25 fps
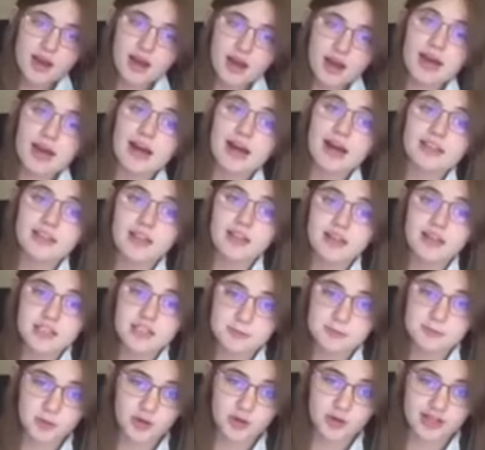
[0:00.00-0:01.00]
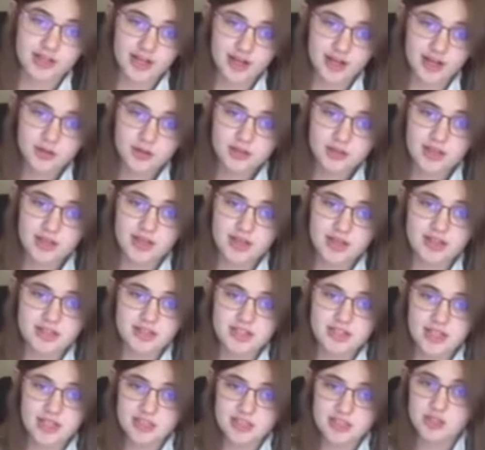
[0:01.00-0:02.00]
I'd like to point out that
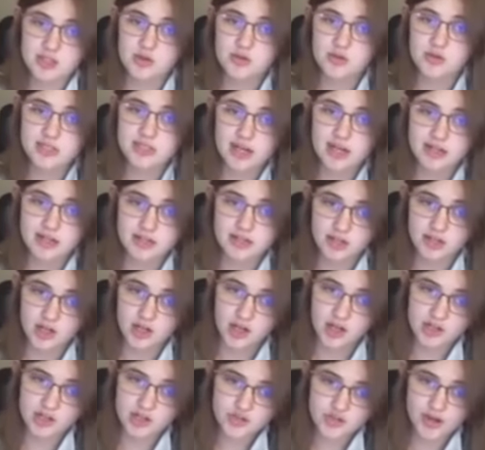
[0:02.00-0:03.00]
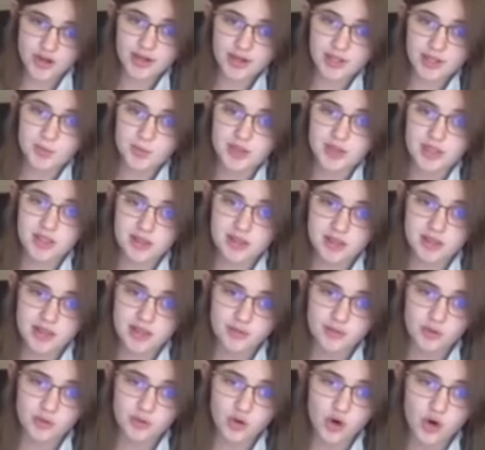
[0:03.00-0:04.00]
since you signed a contract with
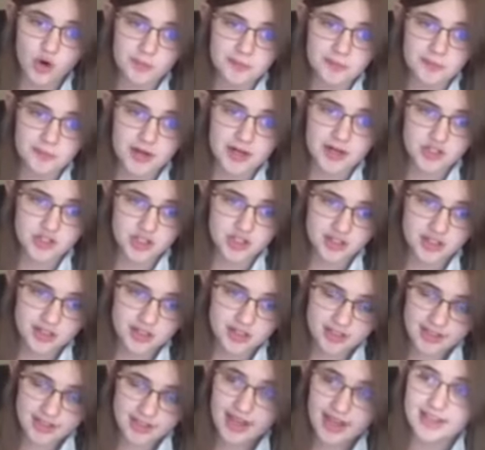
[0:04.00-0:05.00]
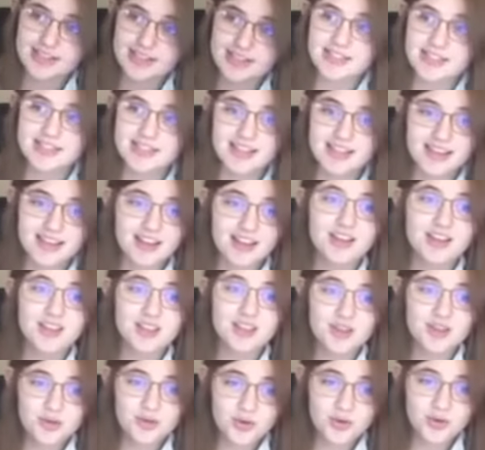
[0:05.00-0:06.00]
Evil Corporation, yes,
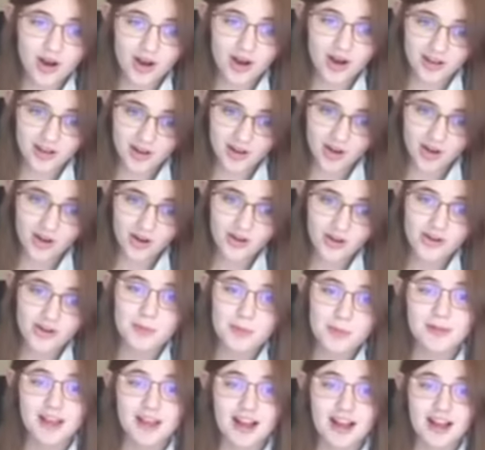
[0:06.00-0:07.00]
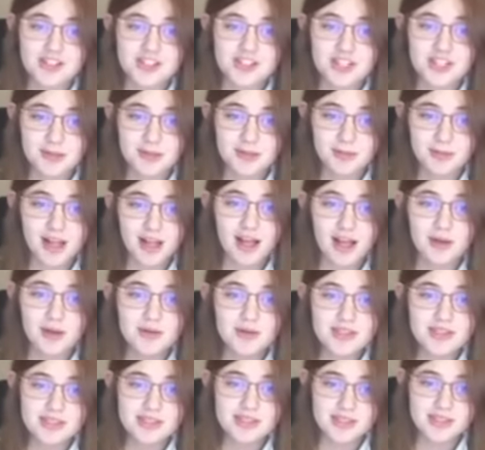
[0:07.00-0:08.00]
you are obliged to comply with
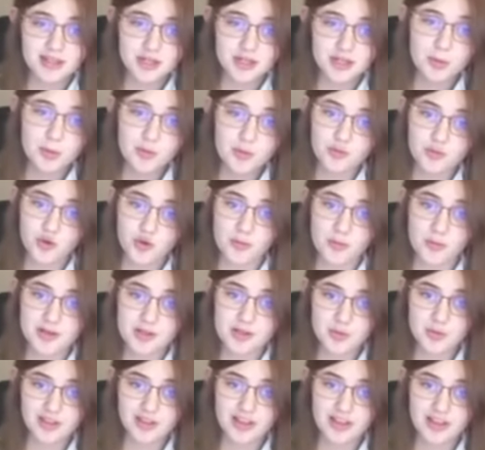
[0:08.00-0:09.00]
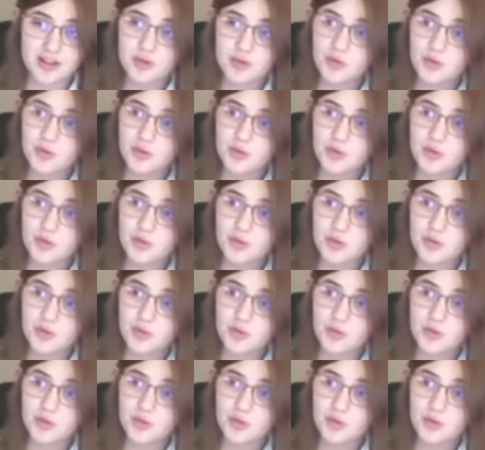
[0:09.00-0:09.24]
stated performance-related